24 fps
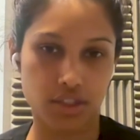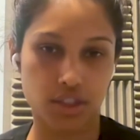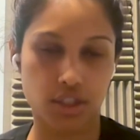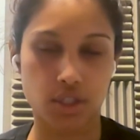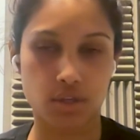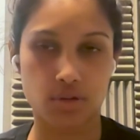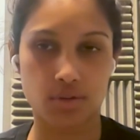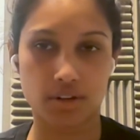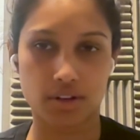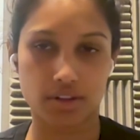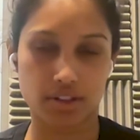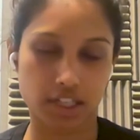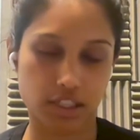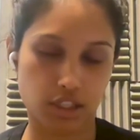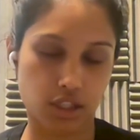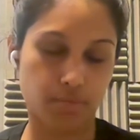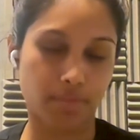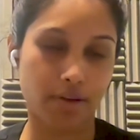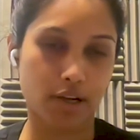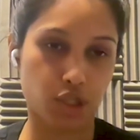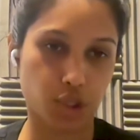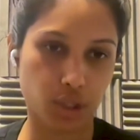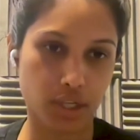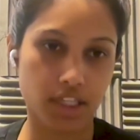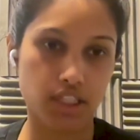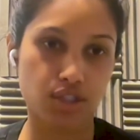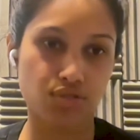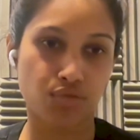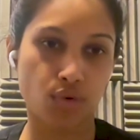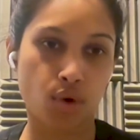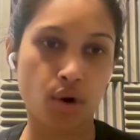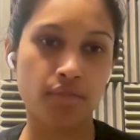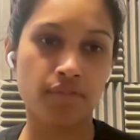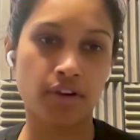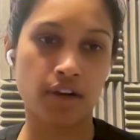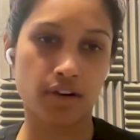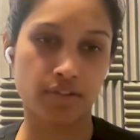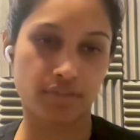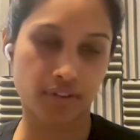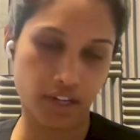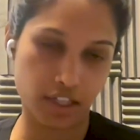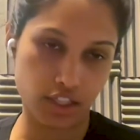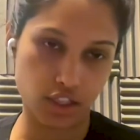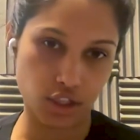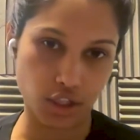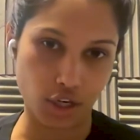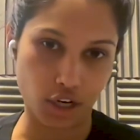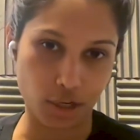So that's specialized for
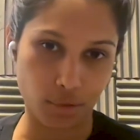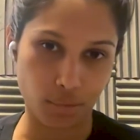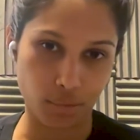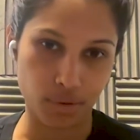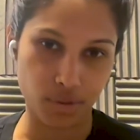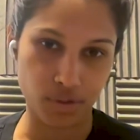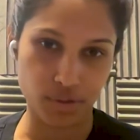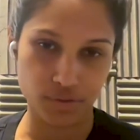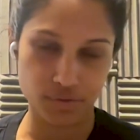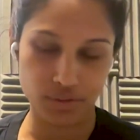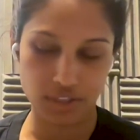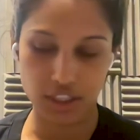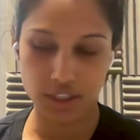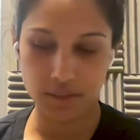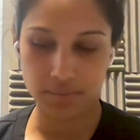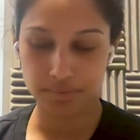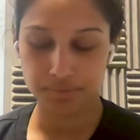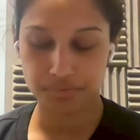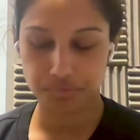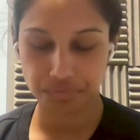verifying Stark proofs.